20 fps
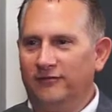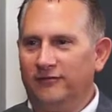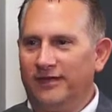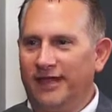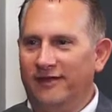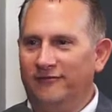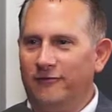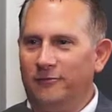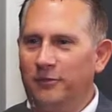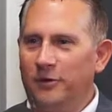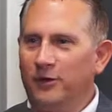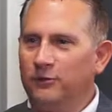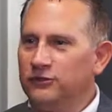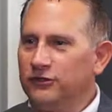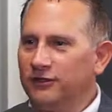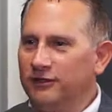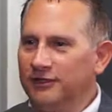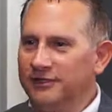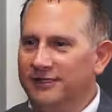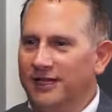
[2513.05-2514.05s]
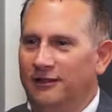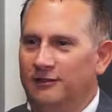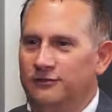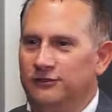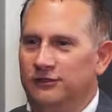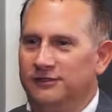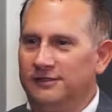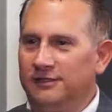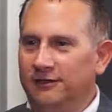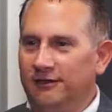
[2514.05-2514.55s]
You have to have emotional
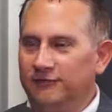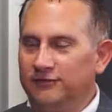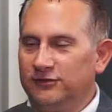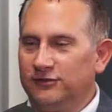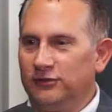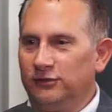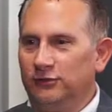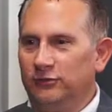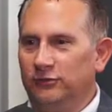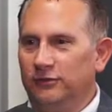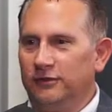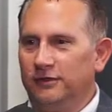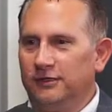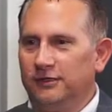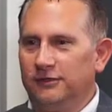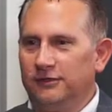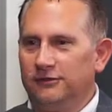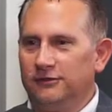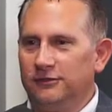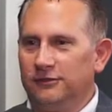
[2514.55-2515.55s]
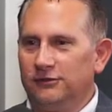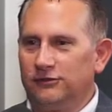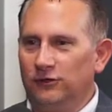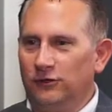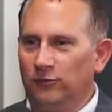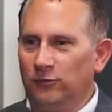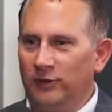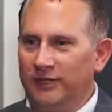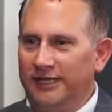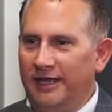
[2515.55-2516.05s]
intelligence enough to
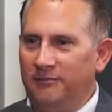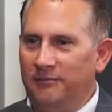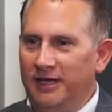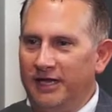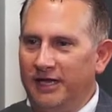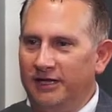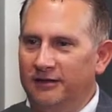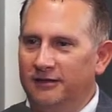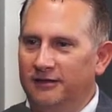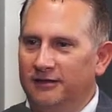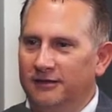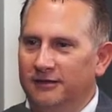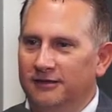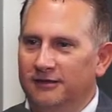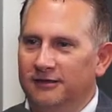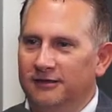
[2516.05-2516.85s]
discern what they mean.